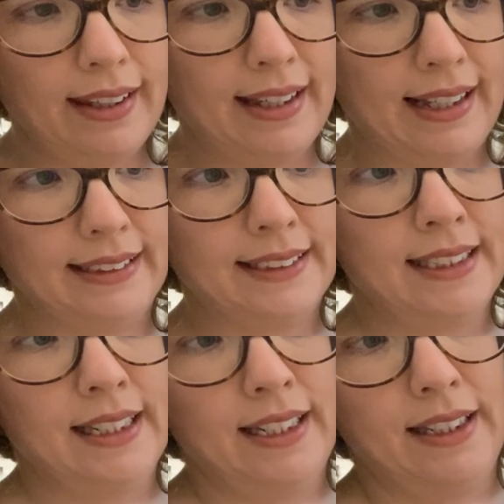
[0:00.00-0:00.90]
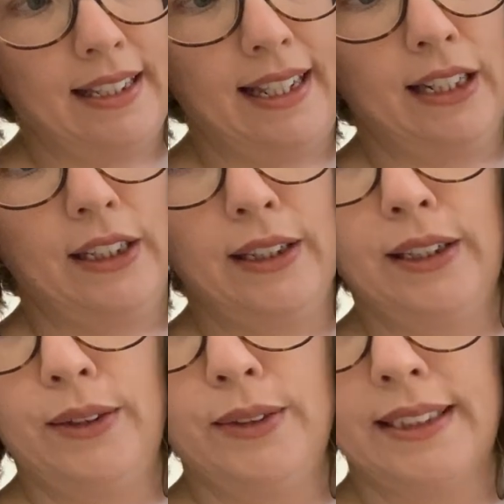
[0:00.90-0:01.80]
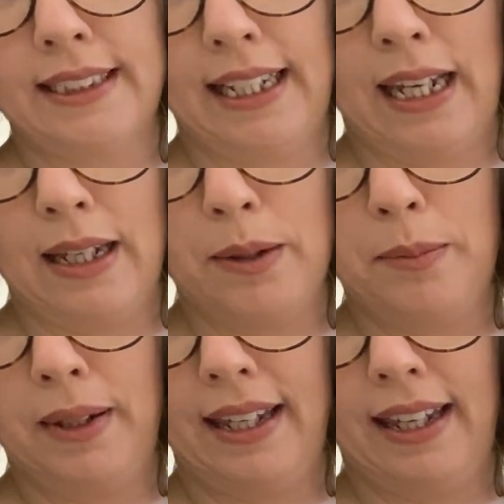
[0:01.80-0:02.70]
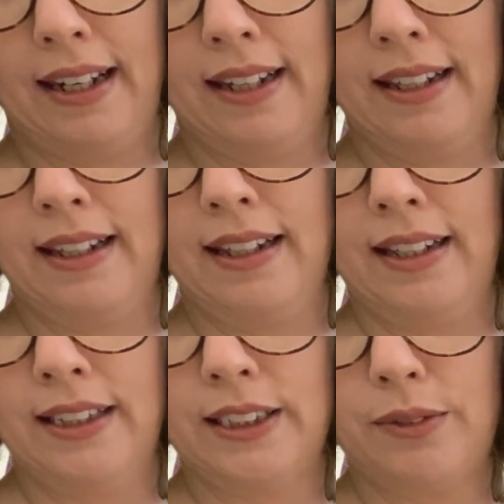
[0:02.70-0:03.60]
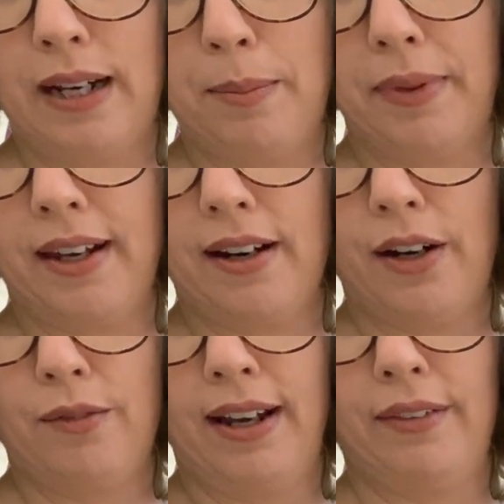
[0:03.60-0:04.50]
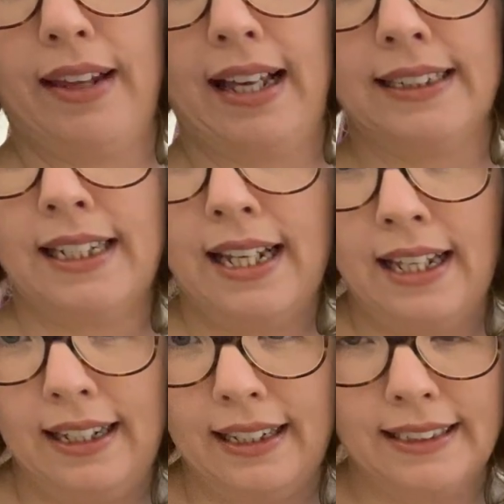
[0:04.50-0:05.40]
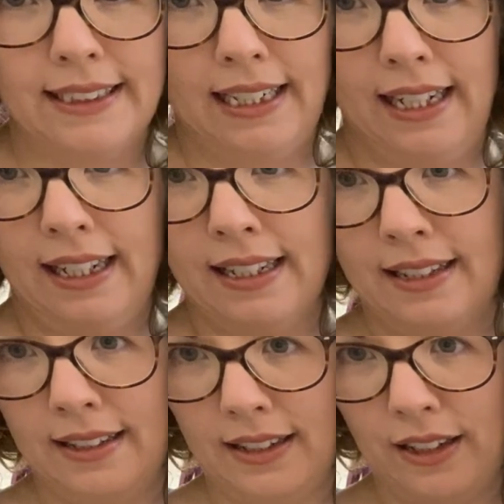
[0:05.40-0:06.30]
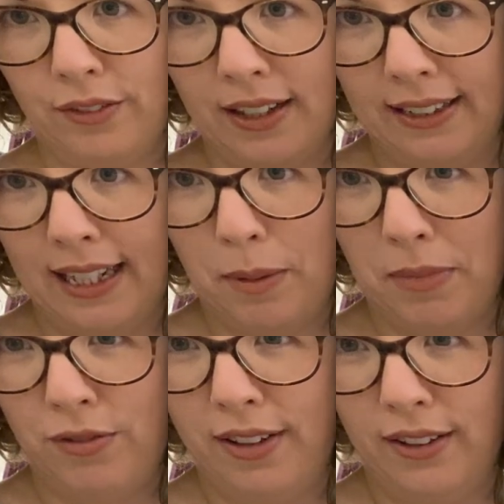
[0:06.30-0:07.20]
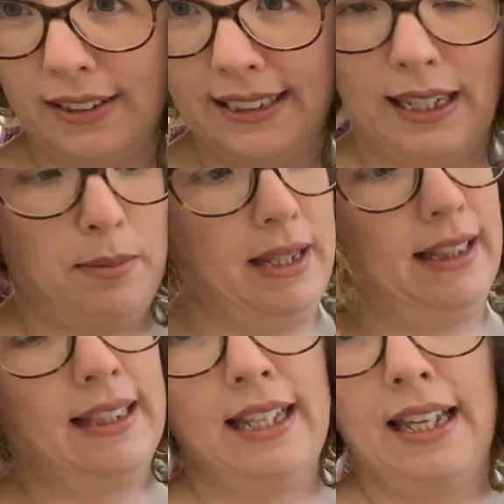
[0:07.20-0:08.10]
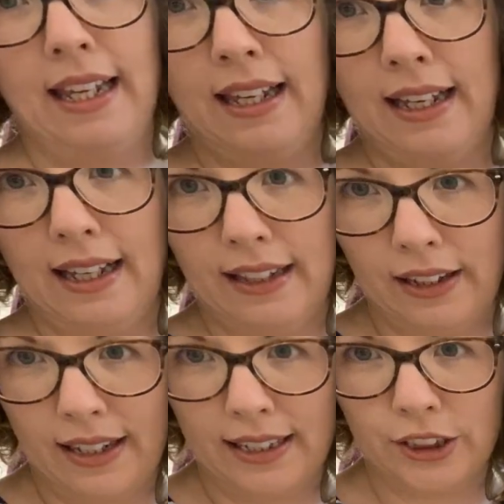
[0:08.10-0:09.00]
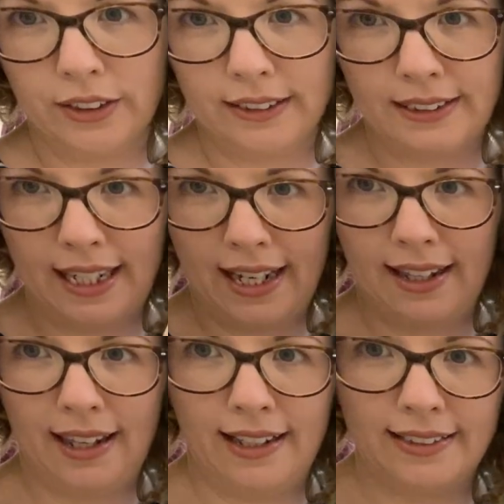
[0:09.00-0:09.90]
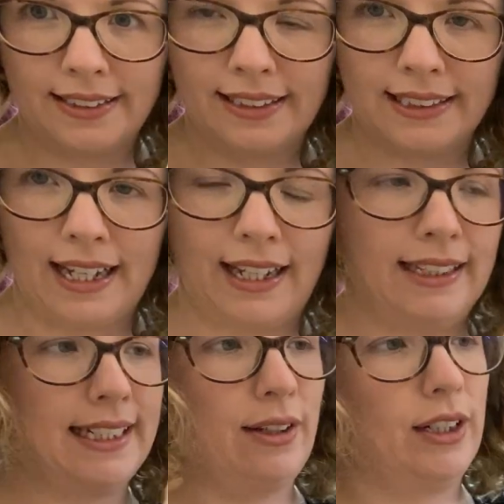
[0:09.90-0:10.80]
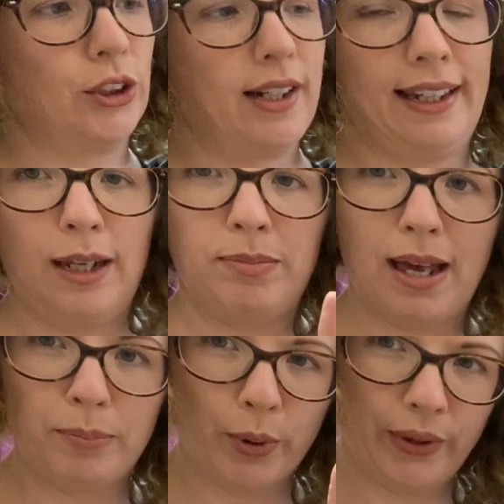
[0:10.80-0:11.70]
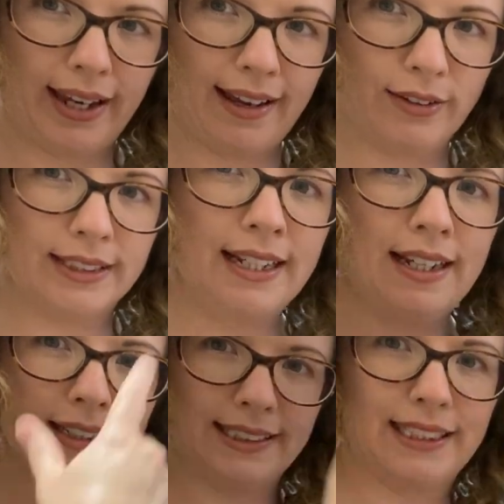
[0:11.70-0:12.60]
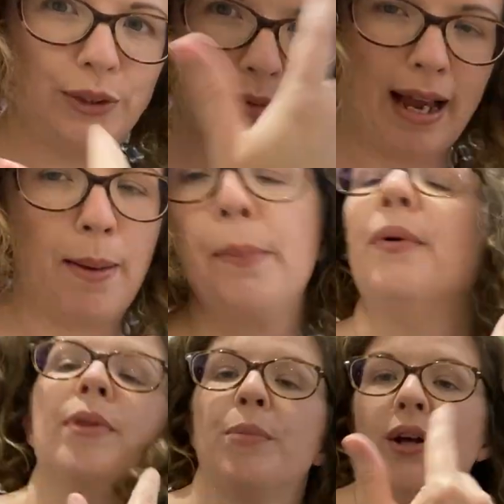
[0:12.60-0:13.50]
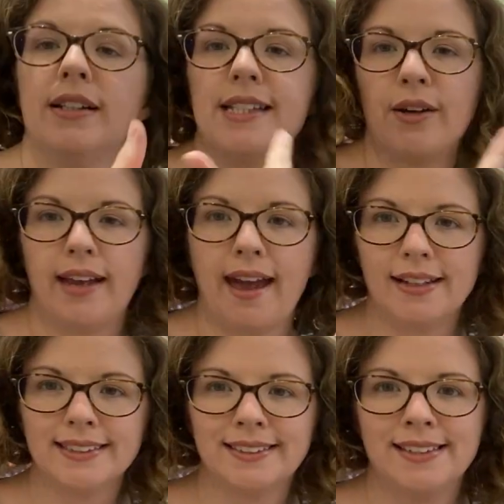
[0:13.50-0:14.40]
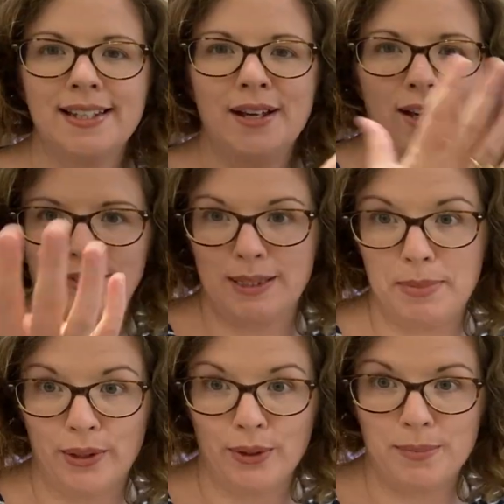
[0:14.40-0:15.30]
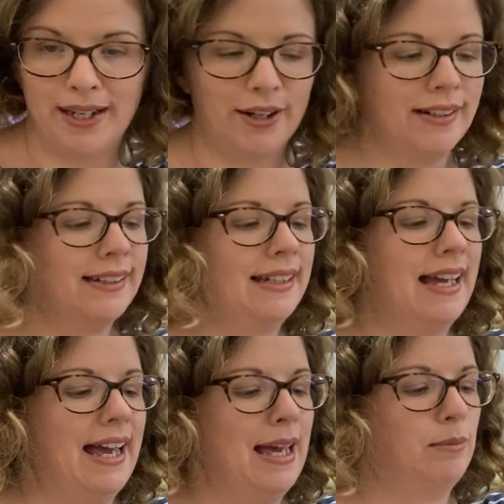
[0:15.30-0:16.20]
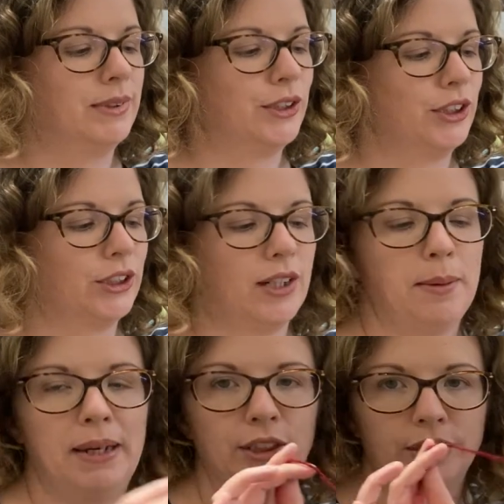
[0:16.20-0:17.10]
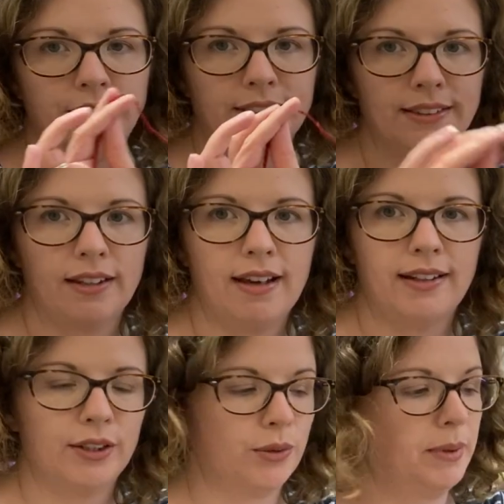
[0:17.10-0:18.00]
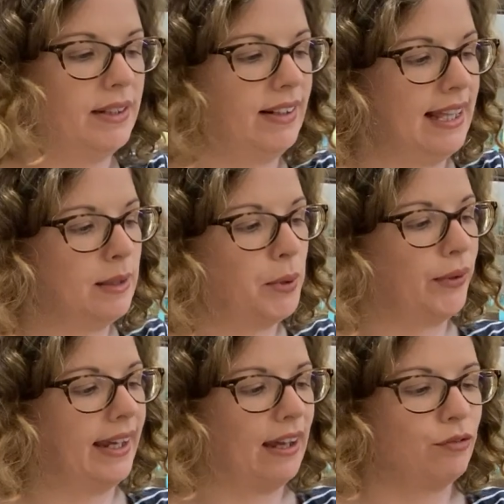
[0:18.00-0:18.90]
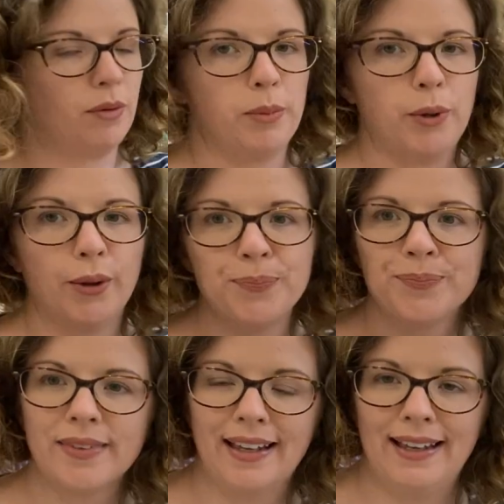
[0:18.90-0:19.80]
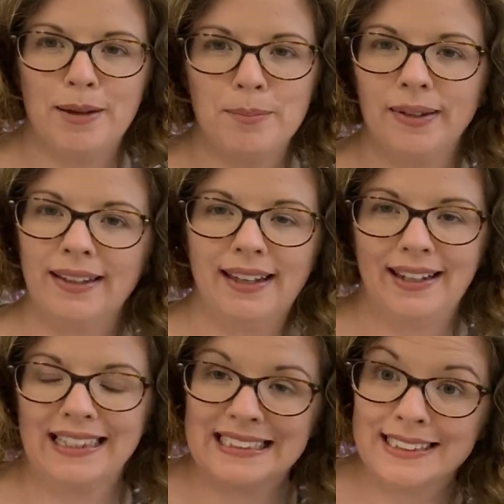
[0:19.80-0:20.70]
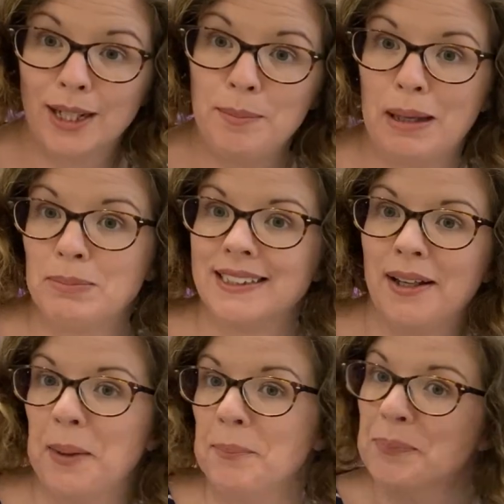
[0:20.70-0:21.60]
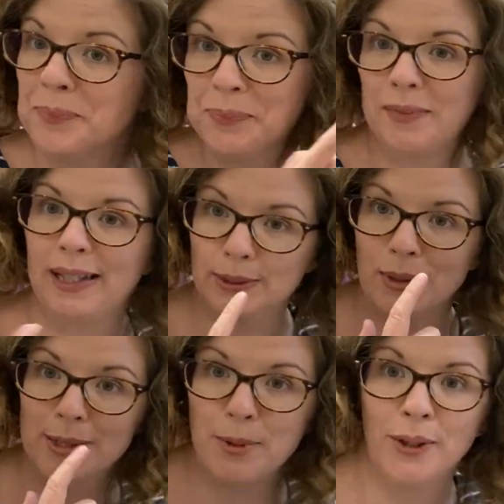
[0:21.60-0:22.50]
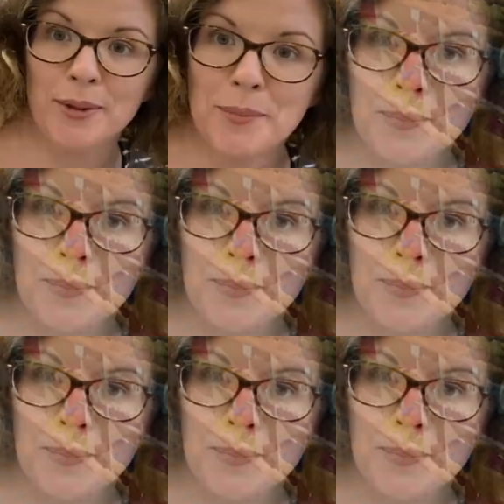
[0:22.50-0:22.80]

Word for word: And then loosely begin to wrap the yarn around that. And you can see I've kind of kept my fingers in the middle and the initial tail end is hanging down and try and keep that poking out because as you wrap the ball is going to get obviously bigger and bigger um, so just try and make sure you've still got a good bit of length poking out from the ball um, and I guess it's time lapse time let's wind a ball